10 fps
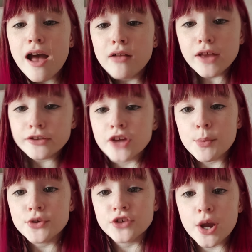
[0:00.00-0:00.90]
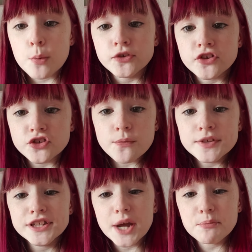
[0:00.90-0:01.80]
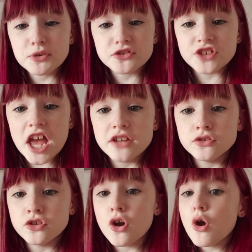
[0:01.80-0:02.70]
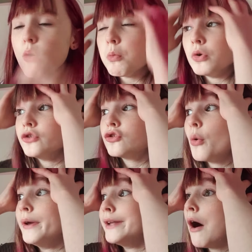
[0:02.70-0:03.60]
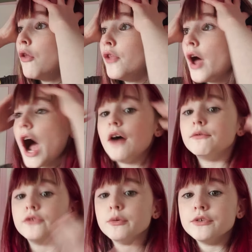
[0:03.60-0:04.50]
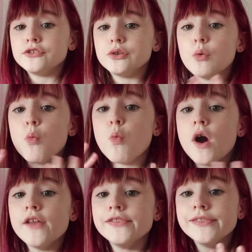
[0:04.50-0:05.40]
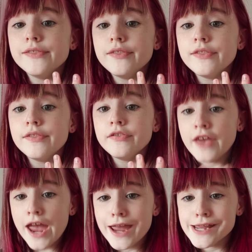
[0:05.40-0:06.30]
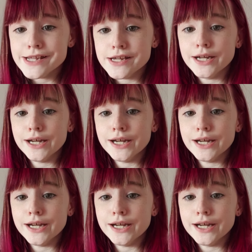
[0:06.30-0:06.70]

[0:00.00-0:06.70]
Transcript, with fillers: Last time I checked was at 79%. What is going on after missing one day?